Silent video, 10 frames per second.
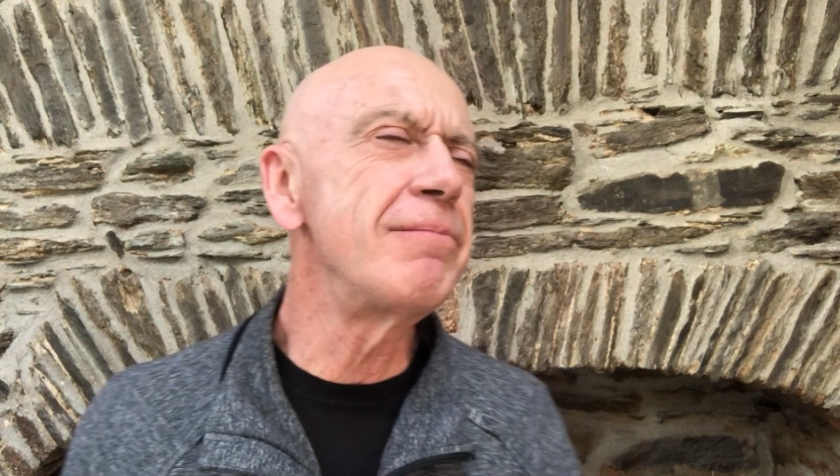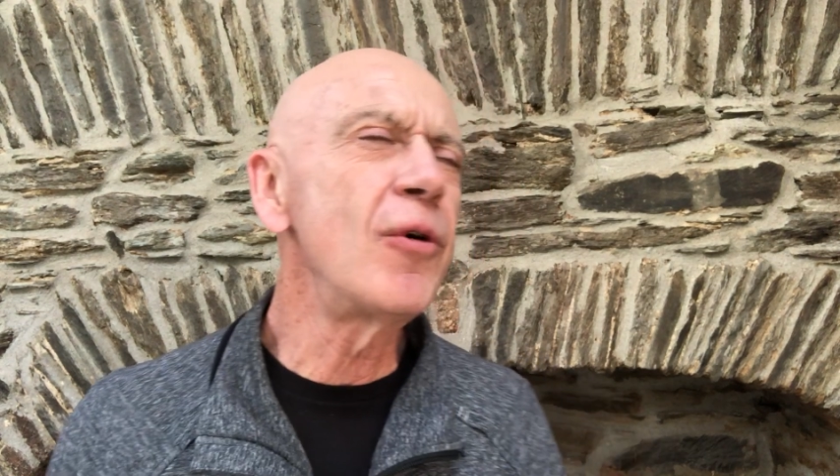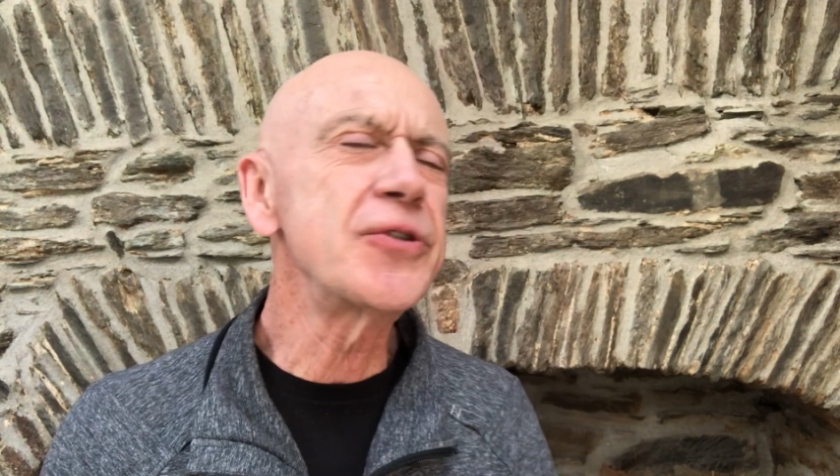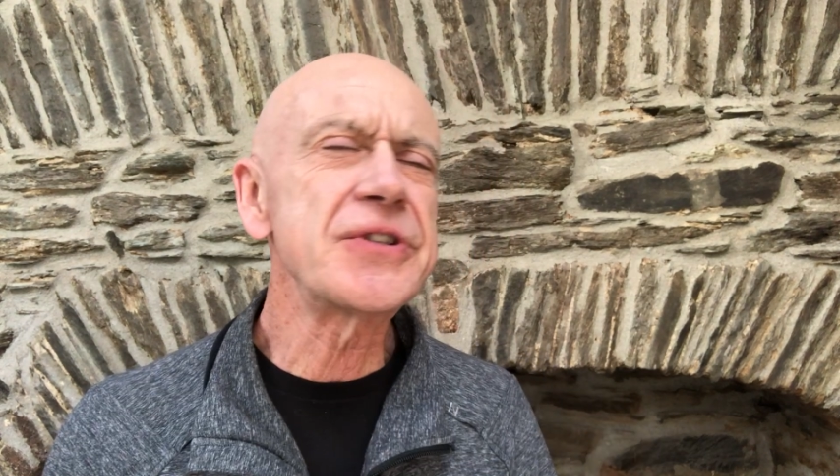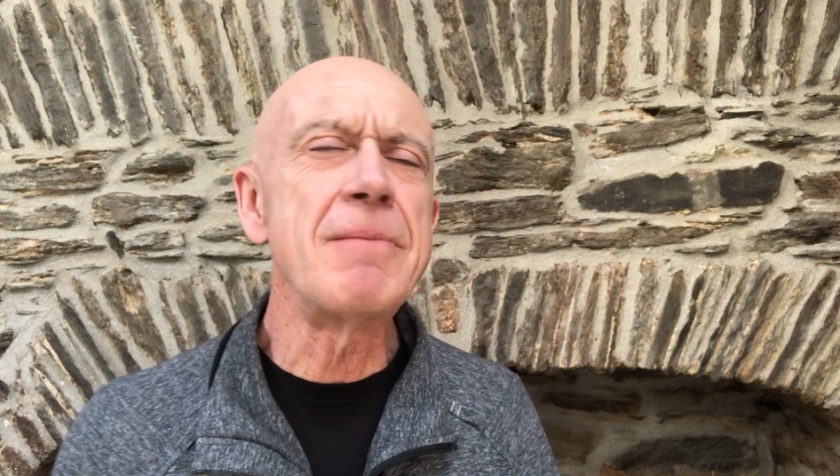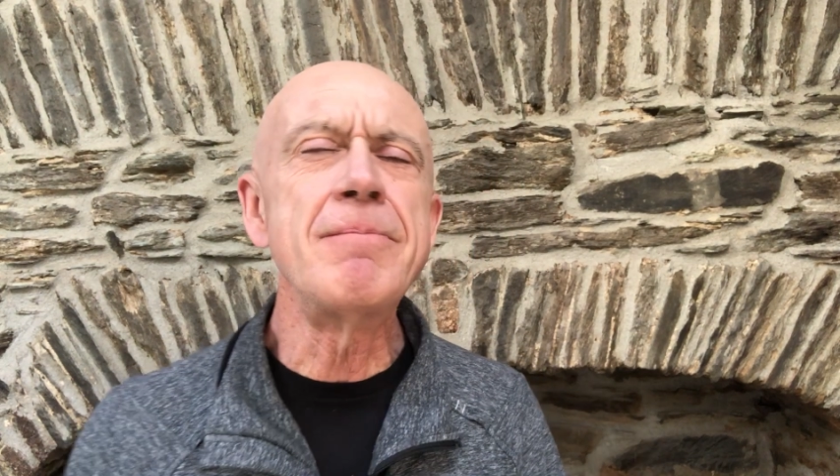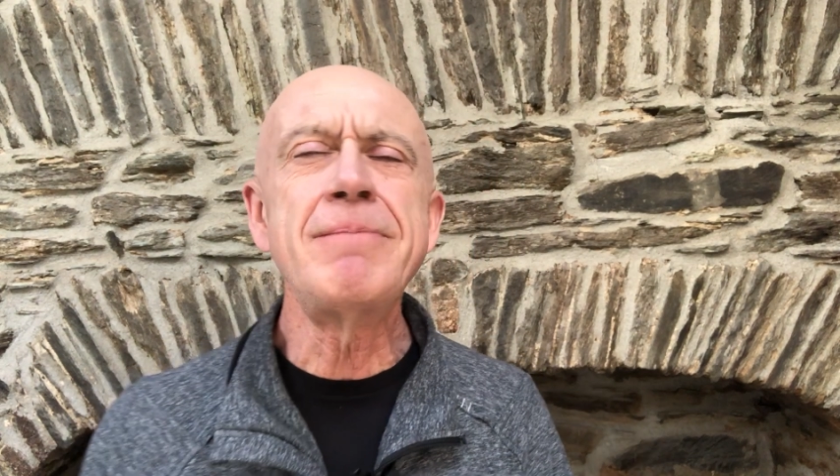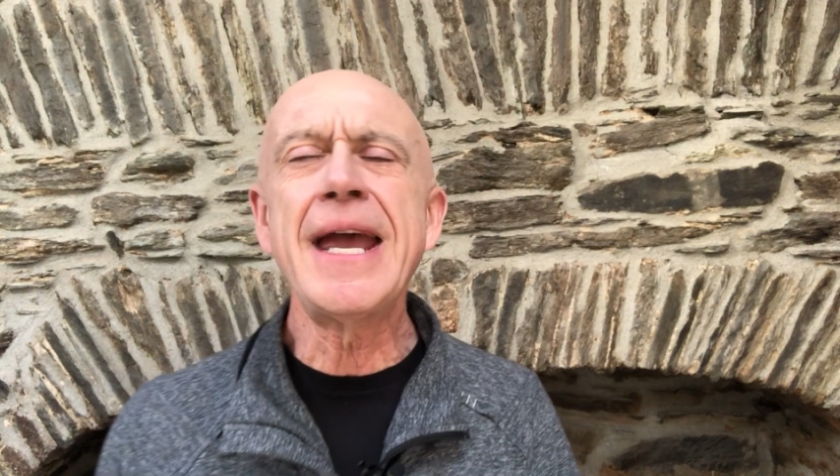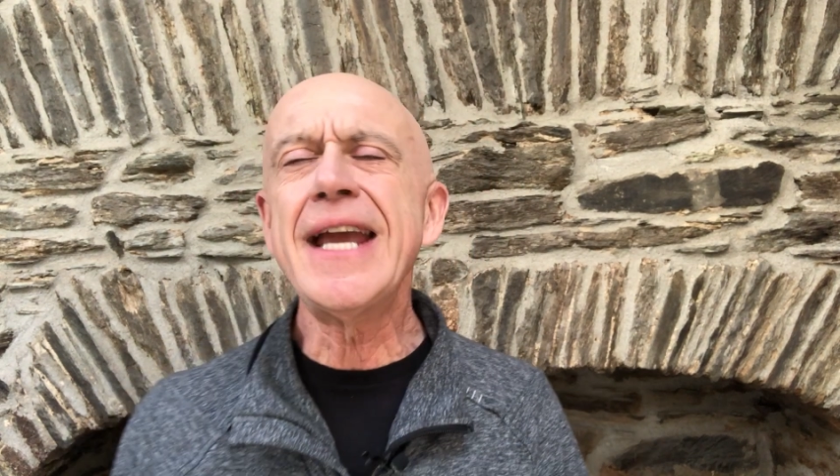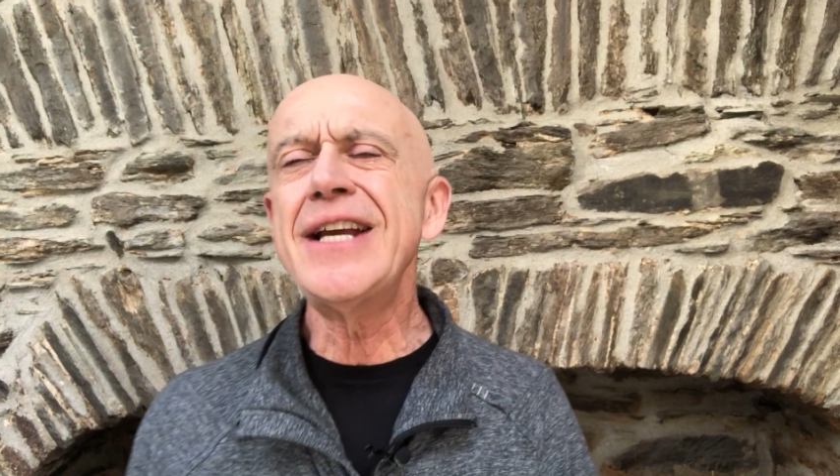most
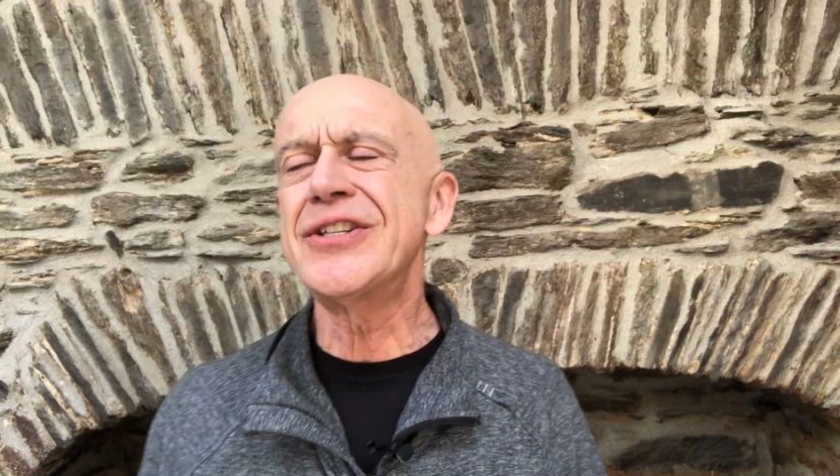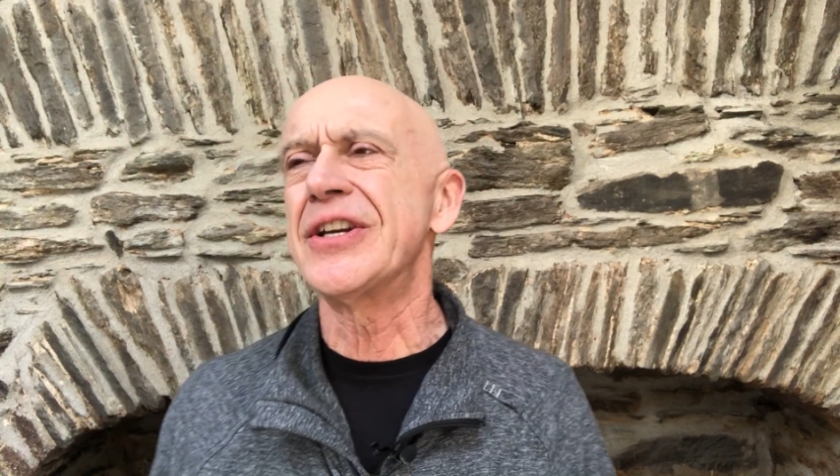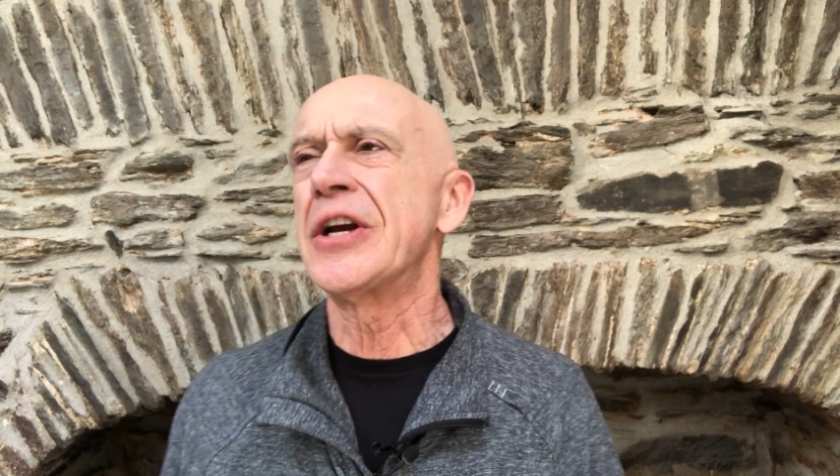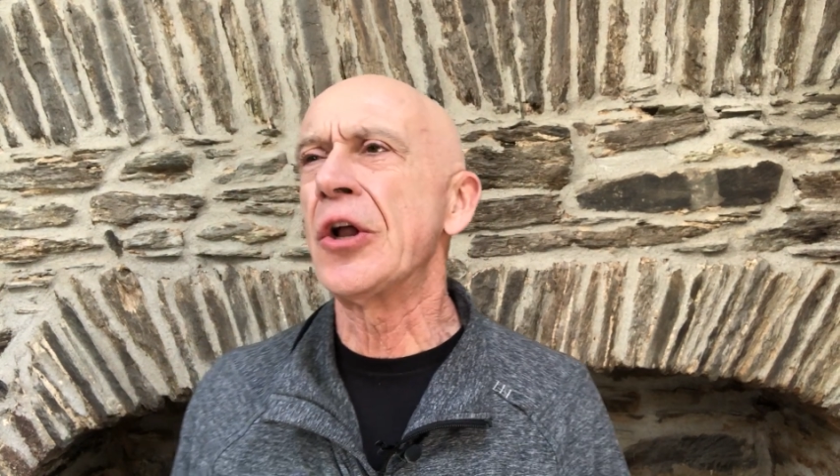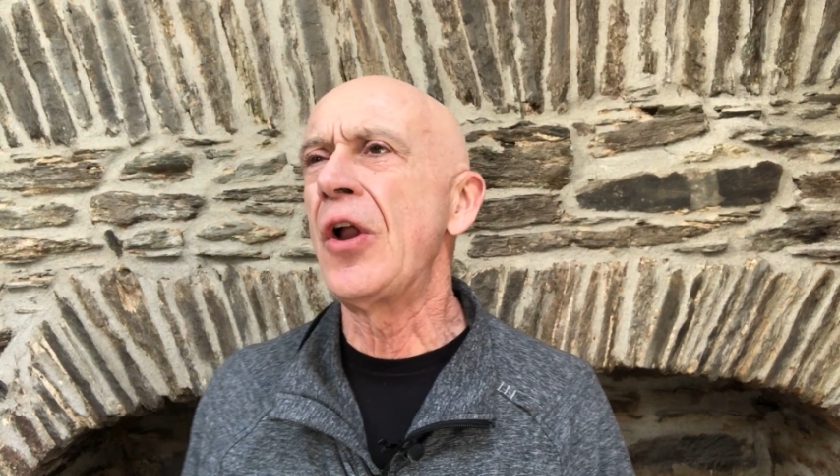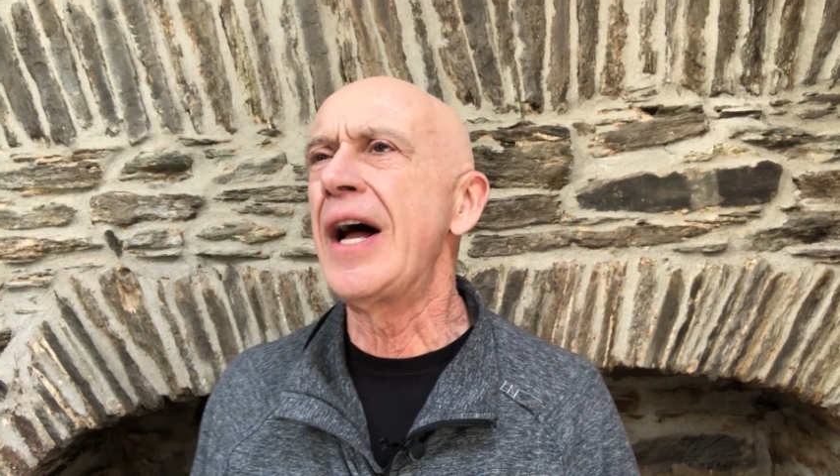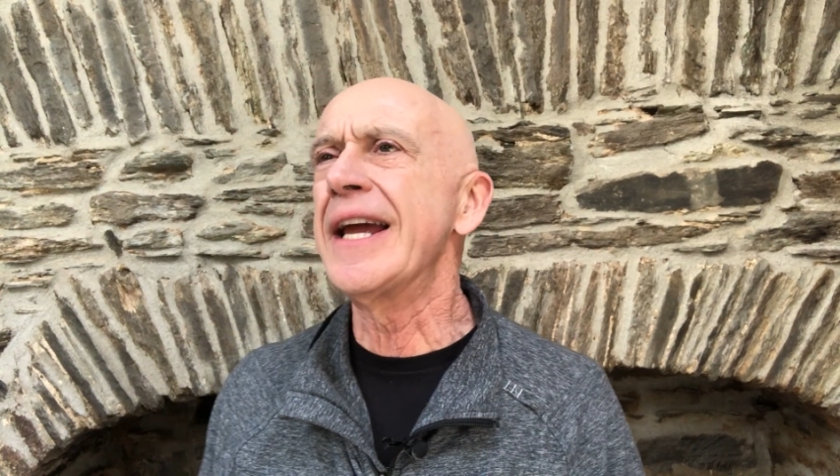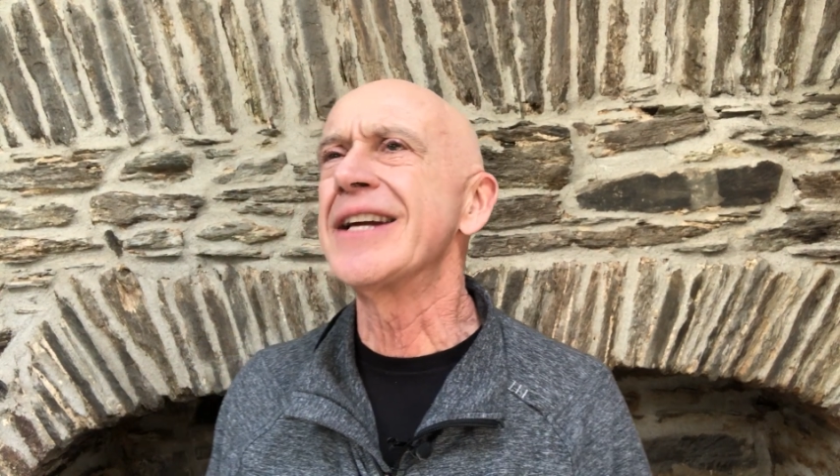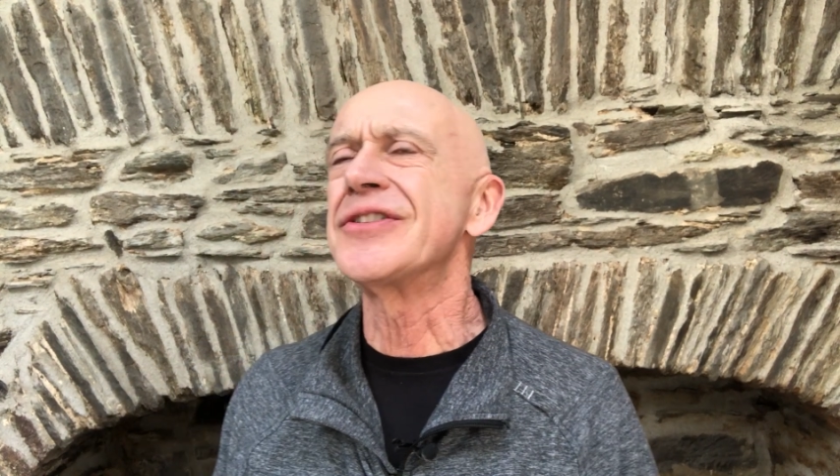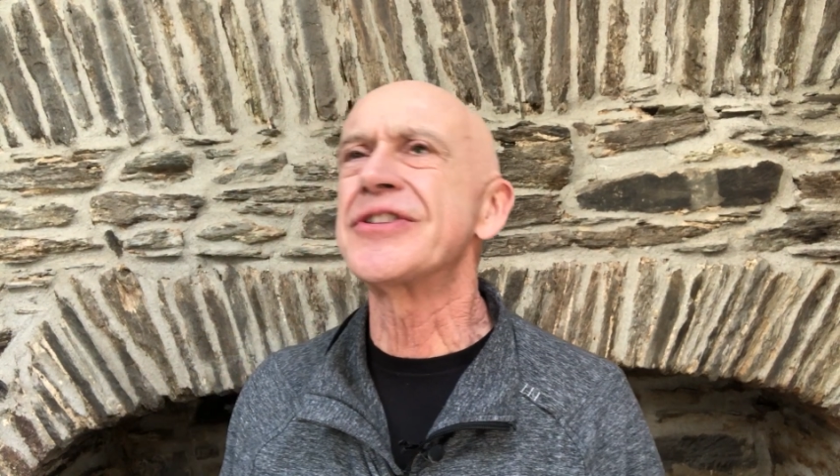amazing
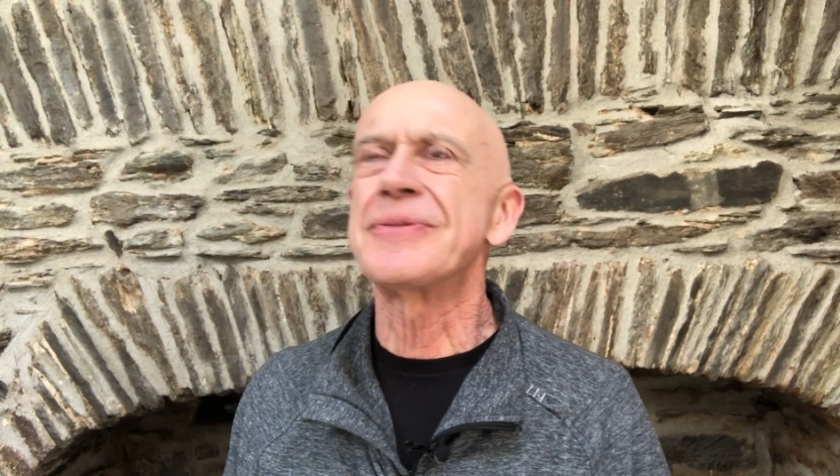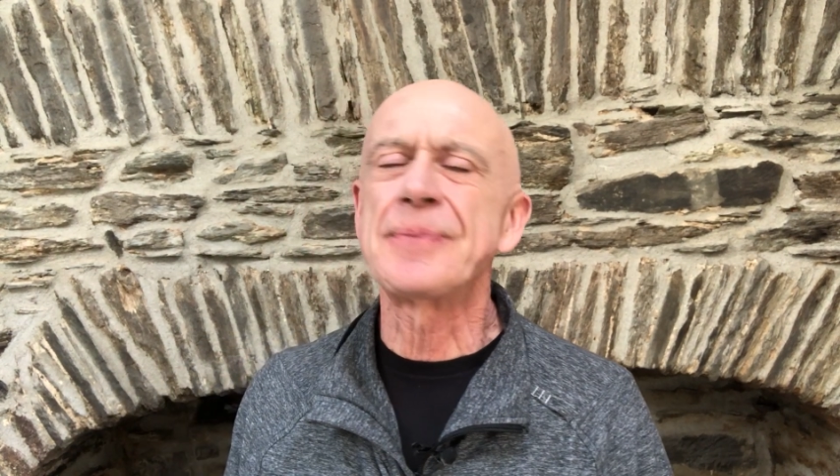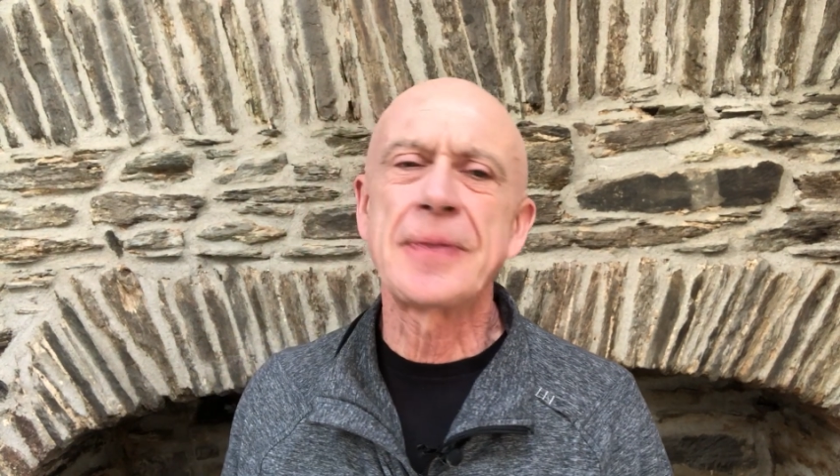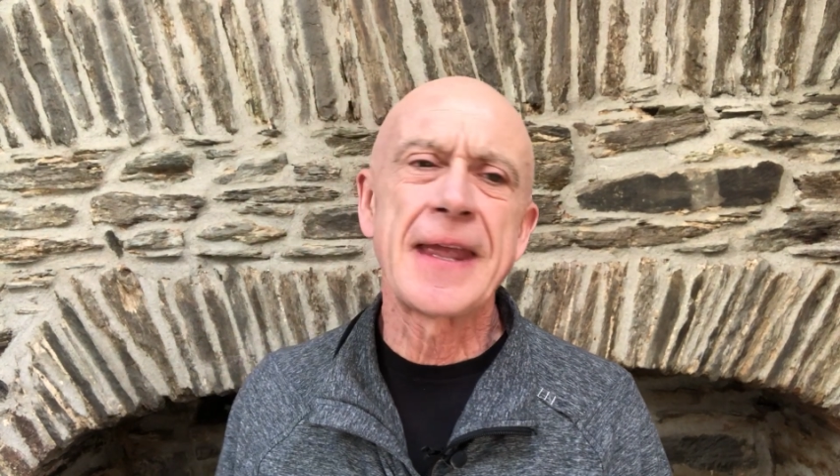clients.